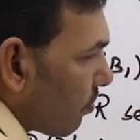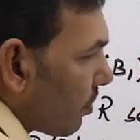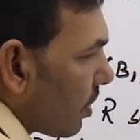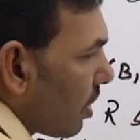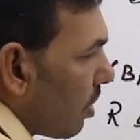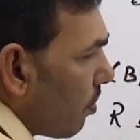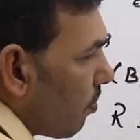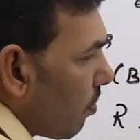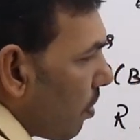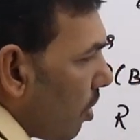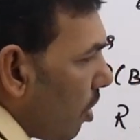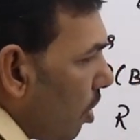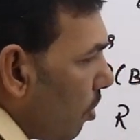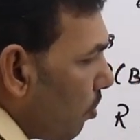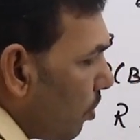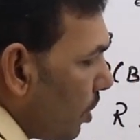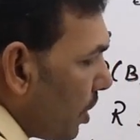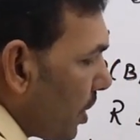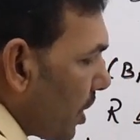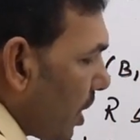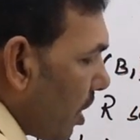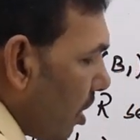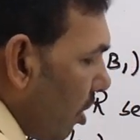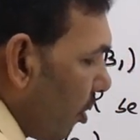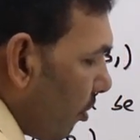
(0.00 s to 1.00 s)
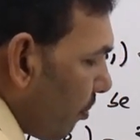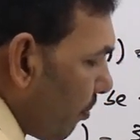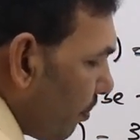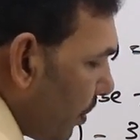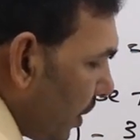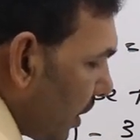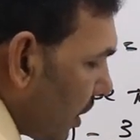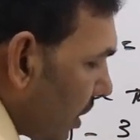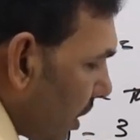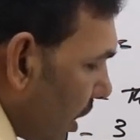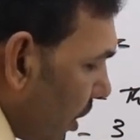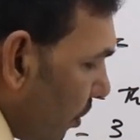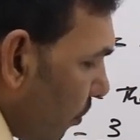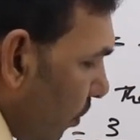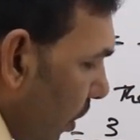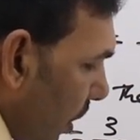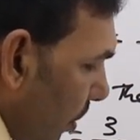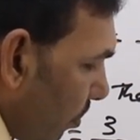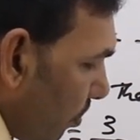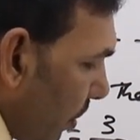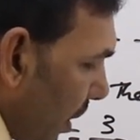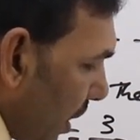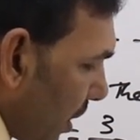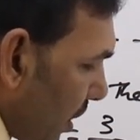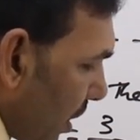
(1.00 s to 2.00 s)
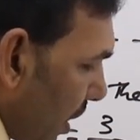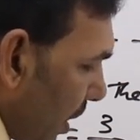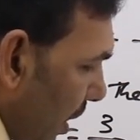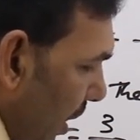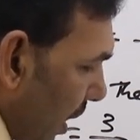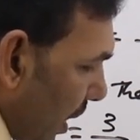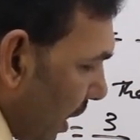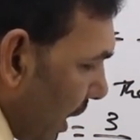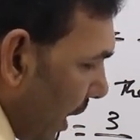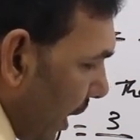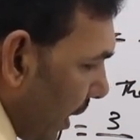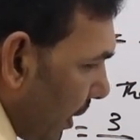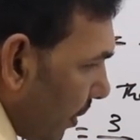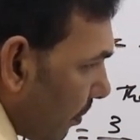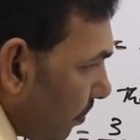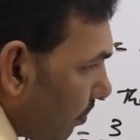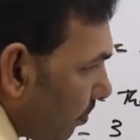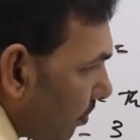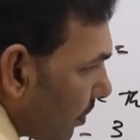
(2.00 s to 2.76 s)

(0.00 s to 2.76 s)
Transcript: probability of B3 1 by 3 again